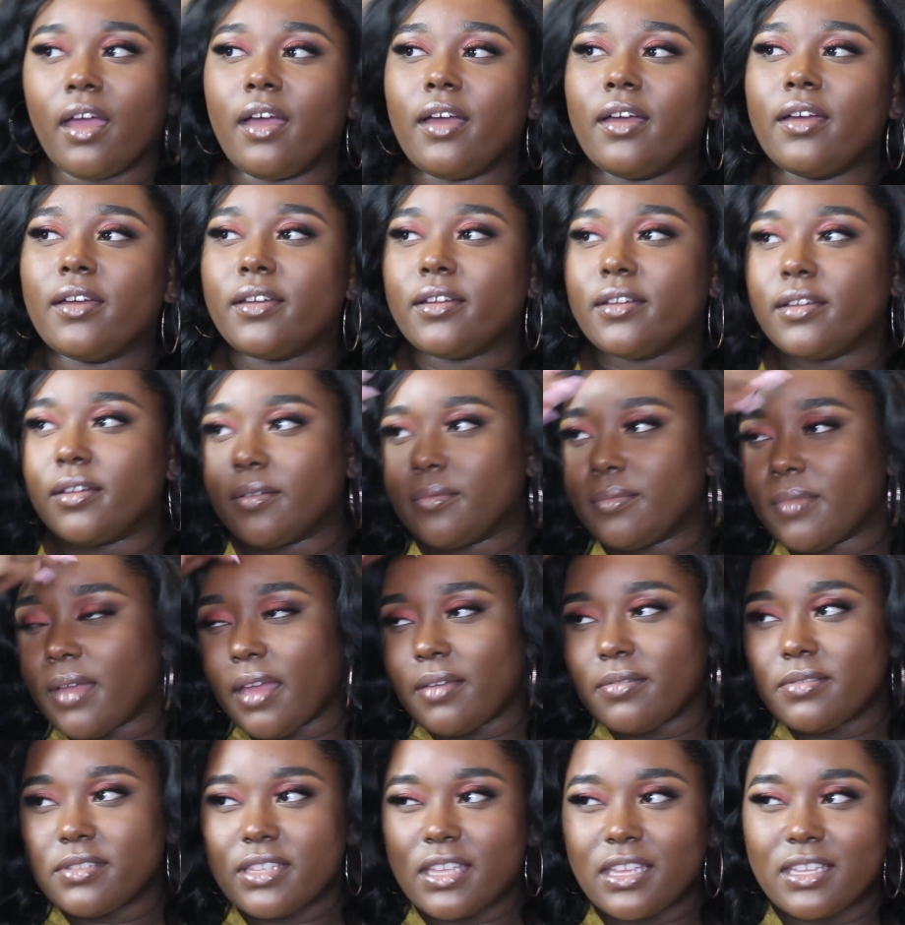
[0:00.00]

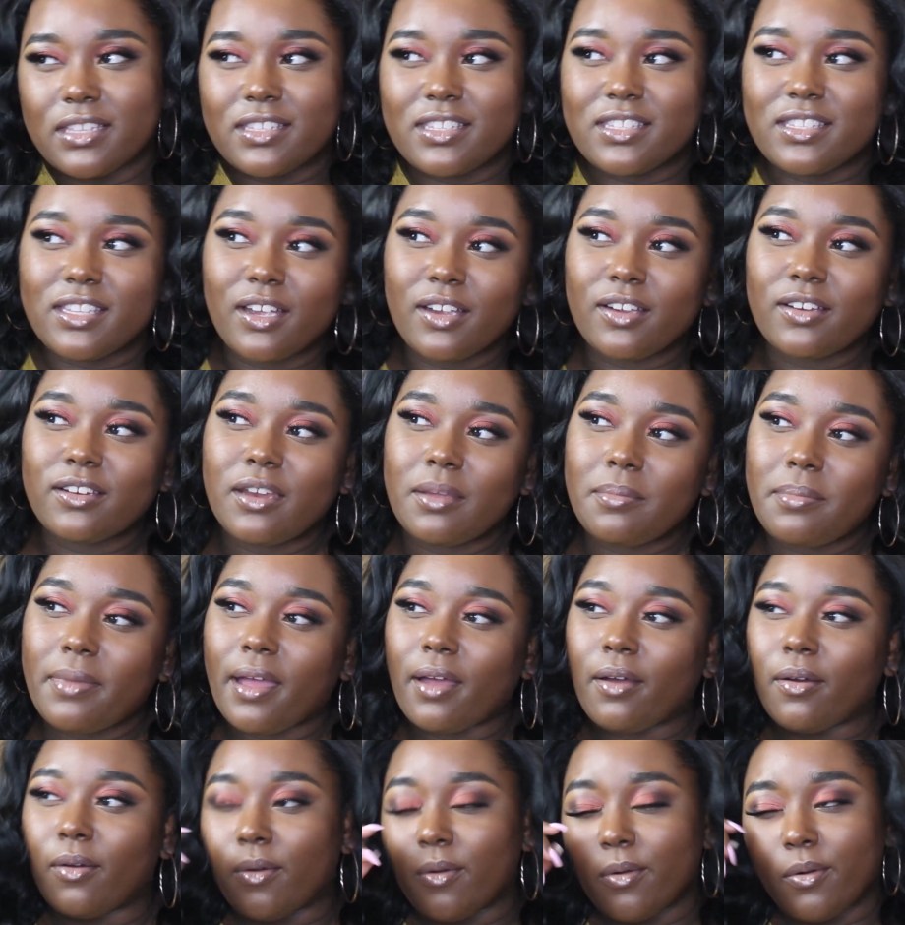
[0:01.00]
I was concerned
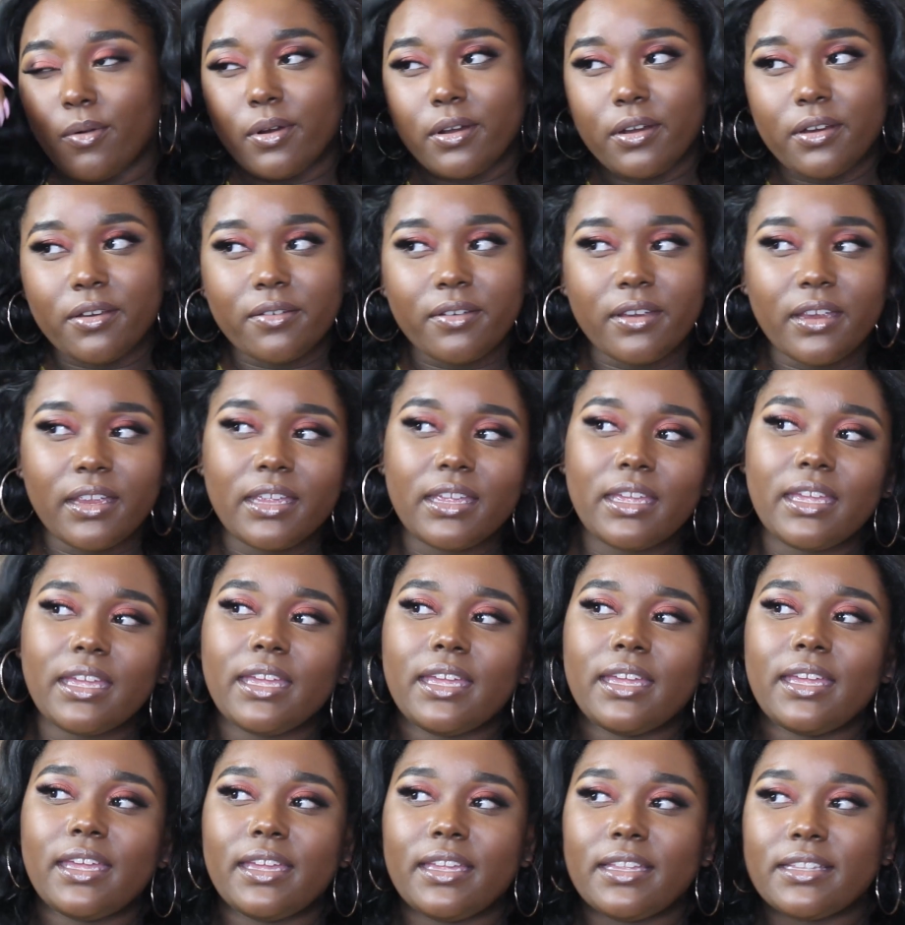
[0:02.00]
about ordering
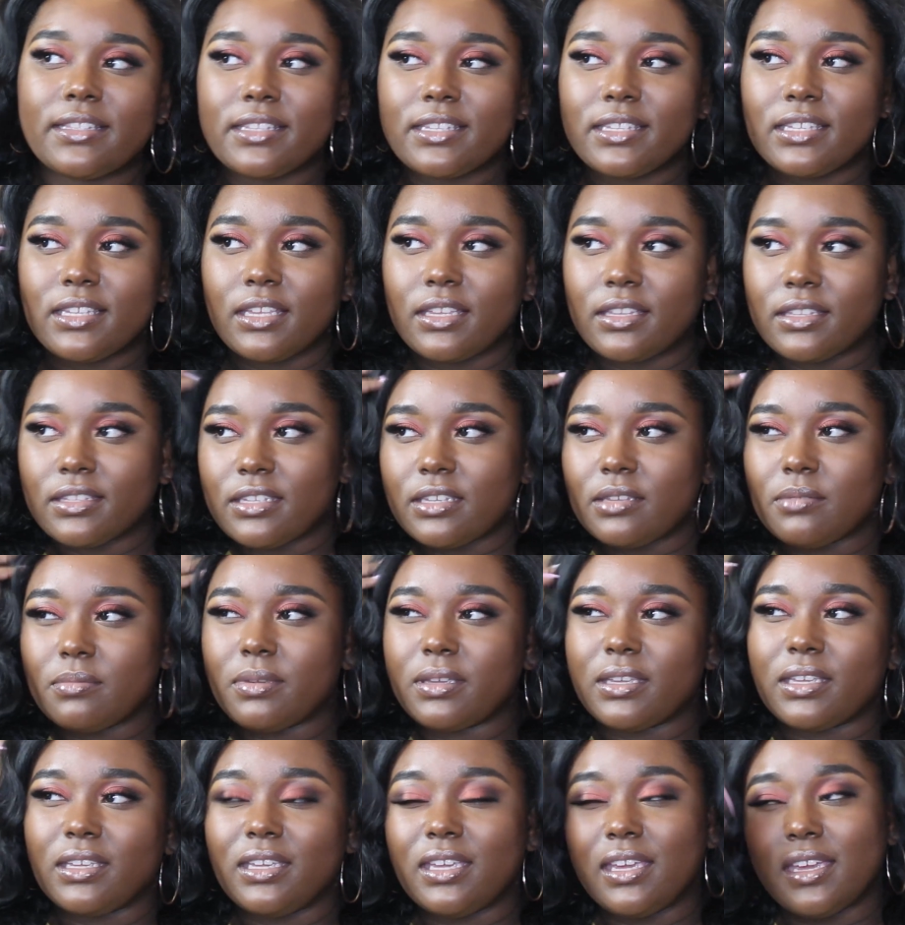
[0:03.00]
it to
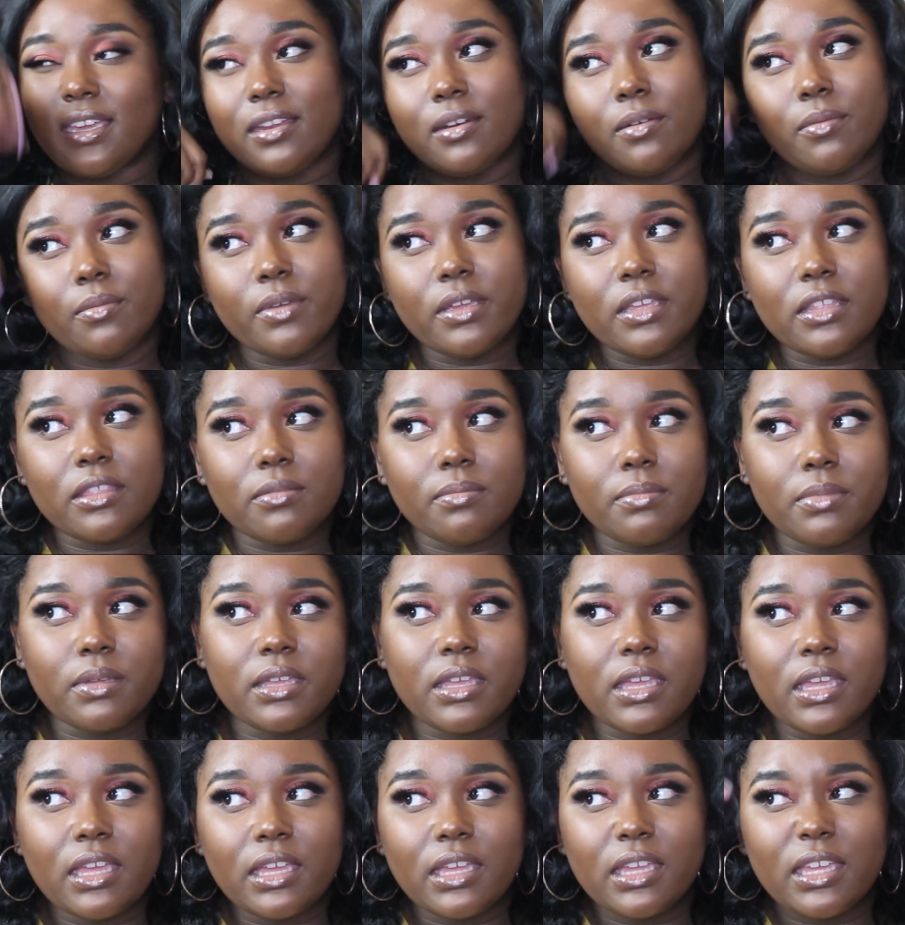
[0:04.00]
begin with
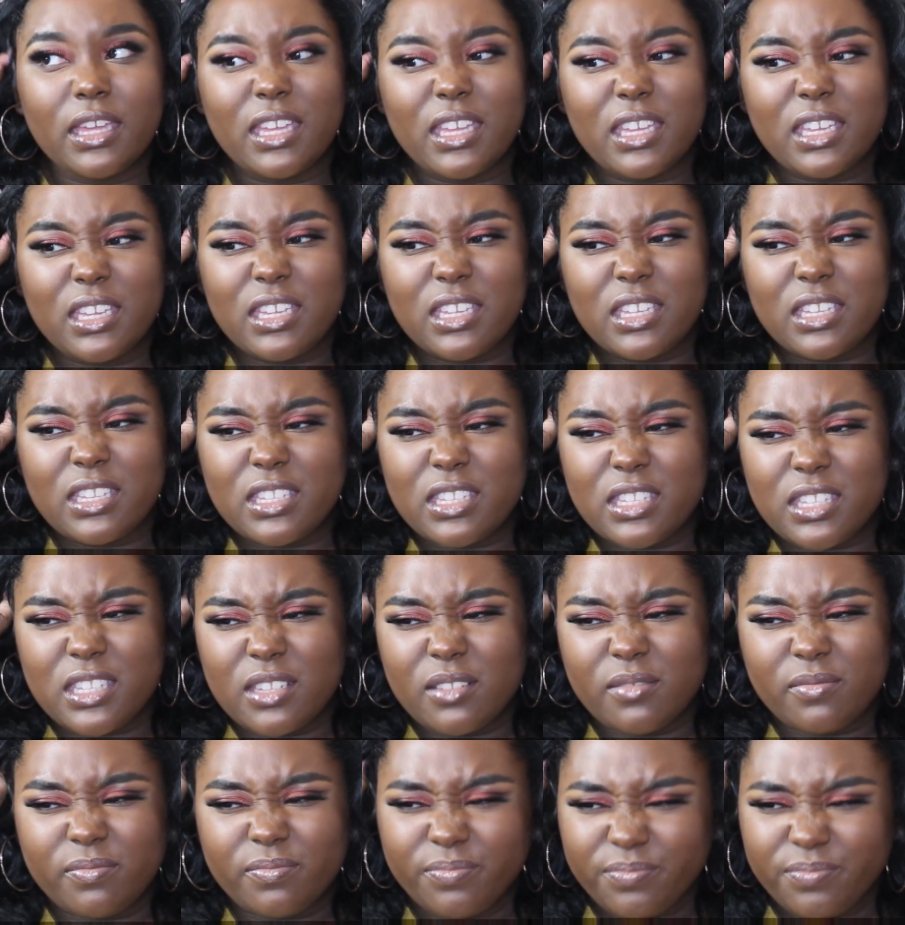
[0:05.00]
because